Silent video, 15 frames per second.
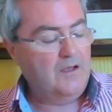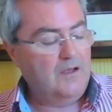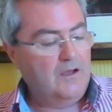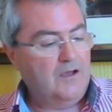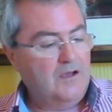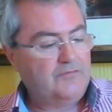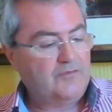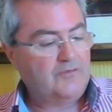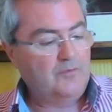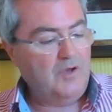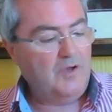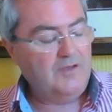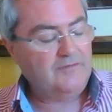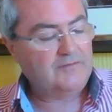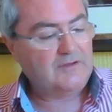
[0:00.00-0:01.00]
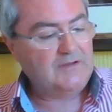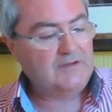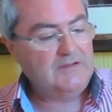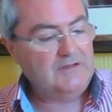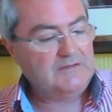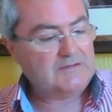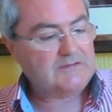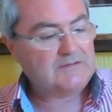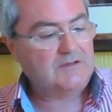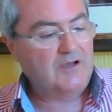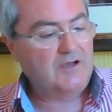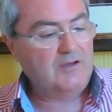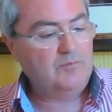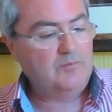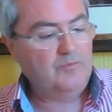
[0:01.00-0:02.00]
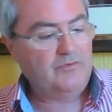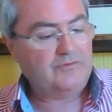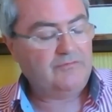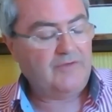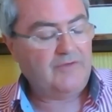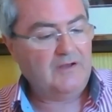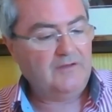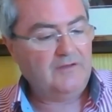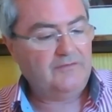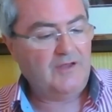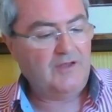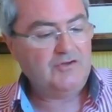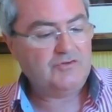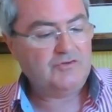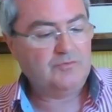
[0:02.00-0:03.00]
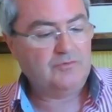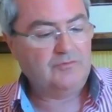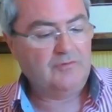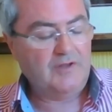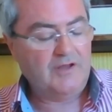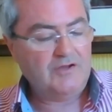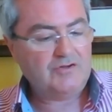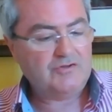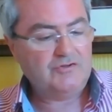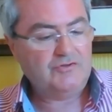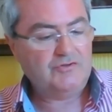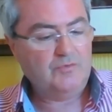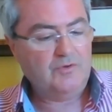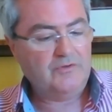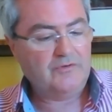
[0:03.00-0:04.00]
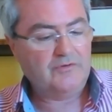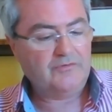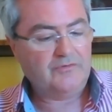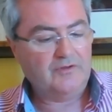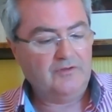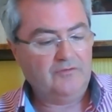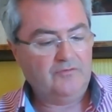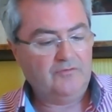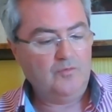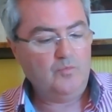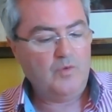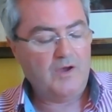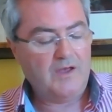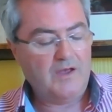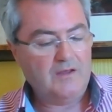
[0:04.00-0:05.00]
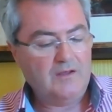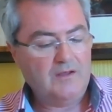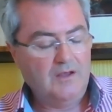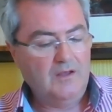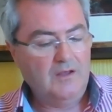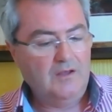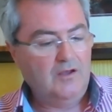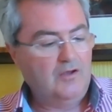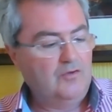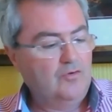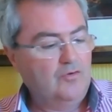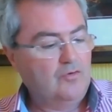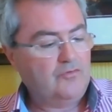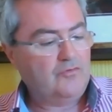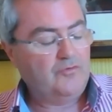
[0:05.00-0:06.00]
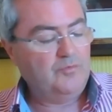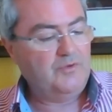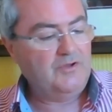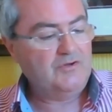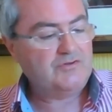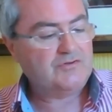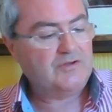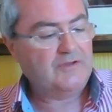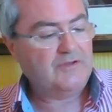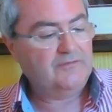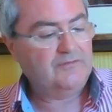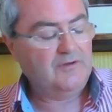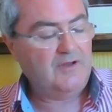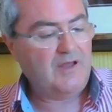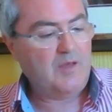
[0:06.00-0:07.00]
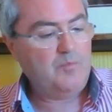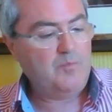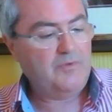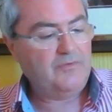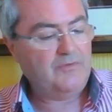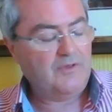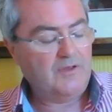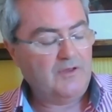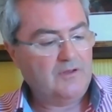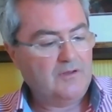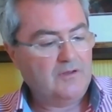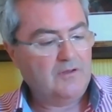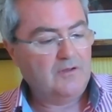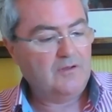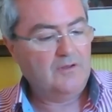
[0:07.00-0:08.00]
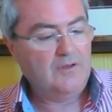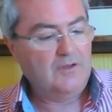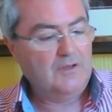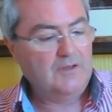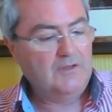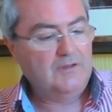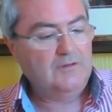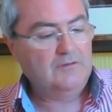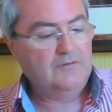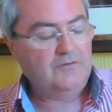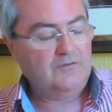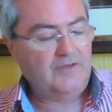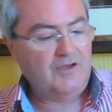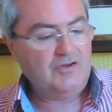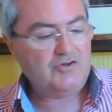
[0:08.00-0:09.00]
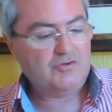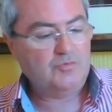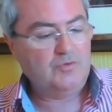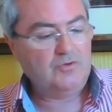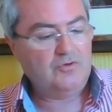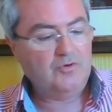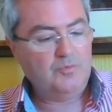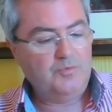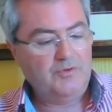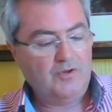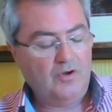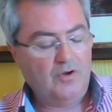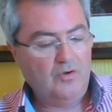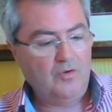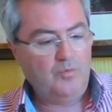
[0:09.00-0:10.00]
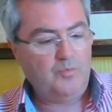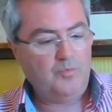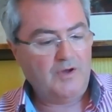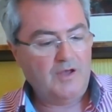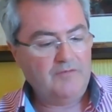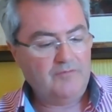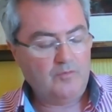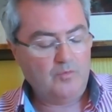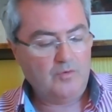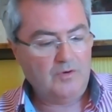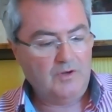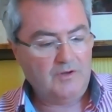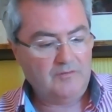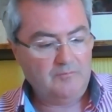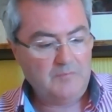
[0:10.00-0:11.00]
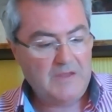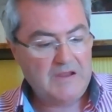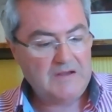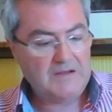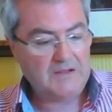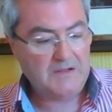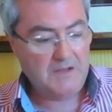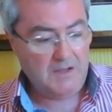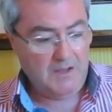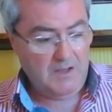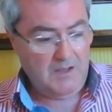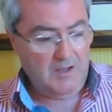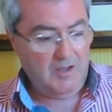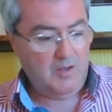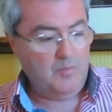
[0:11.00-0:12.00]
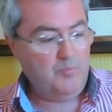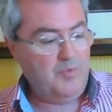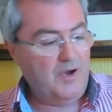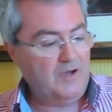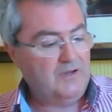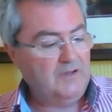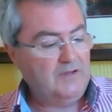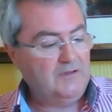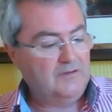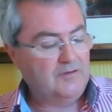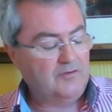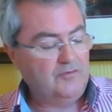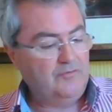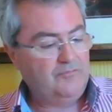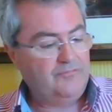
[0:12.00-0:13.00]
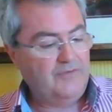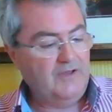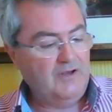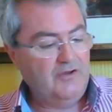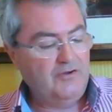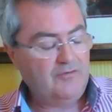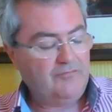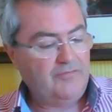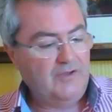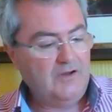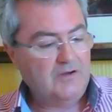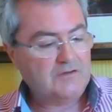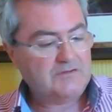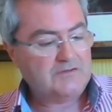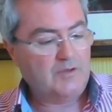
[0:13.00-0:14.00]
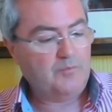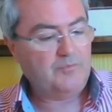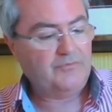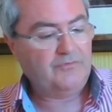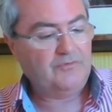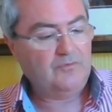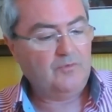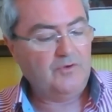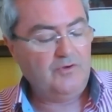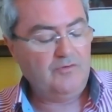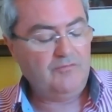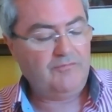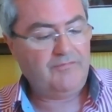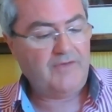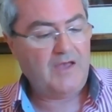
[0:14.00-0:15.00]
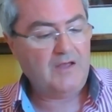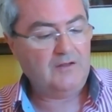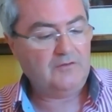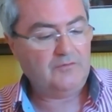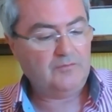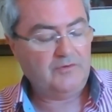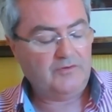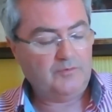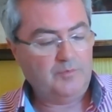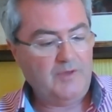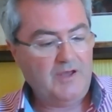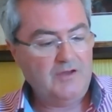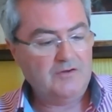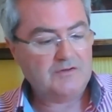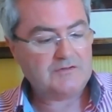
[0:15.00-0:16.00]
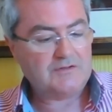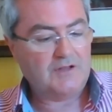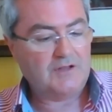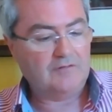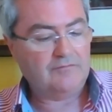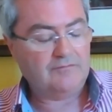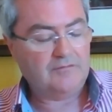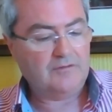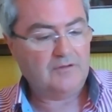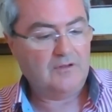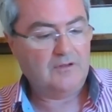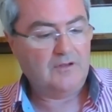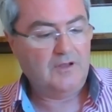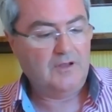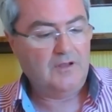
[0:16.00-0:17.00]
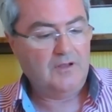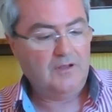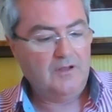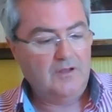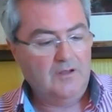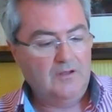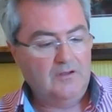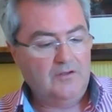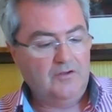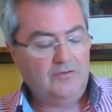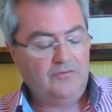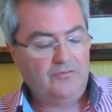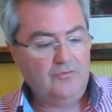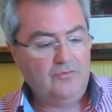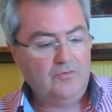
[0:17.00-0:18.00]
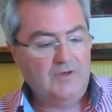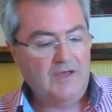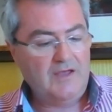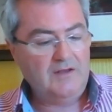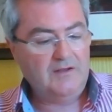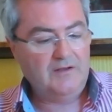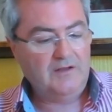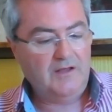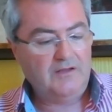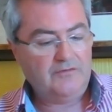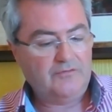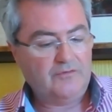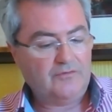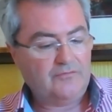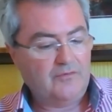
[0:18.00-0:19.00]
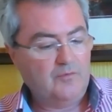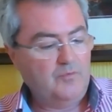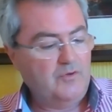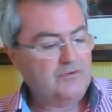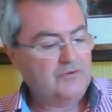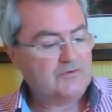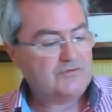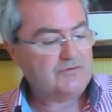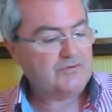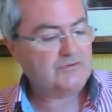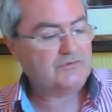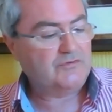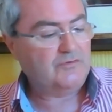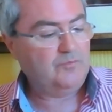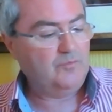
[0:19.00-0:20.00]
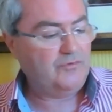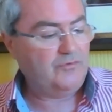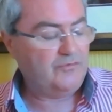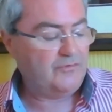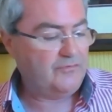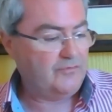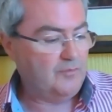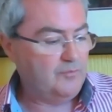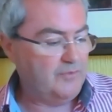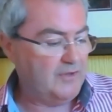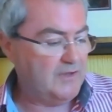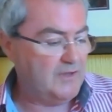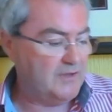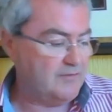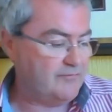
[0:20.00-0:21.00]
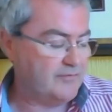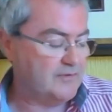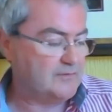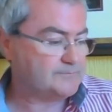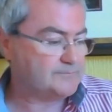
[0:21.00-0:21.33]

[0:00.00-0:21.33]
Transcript: I surmise that Edith Stein must have had a sensual relation to others in some way in order to be interested in empathy. The sensual could be the whole private world of meaning embodied that you feel in your fingertips when you fail to explain yourself. It too alienates us from others just as much as something given.